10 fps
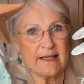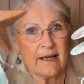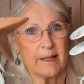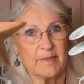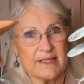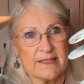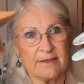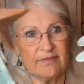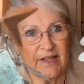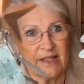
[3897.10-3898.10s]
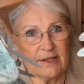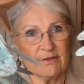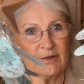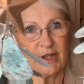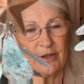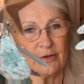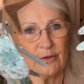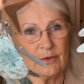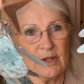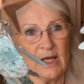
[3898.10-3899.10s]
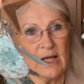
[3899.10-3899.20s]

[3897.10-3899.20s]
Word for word: time that's convenient for you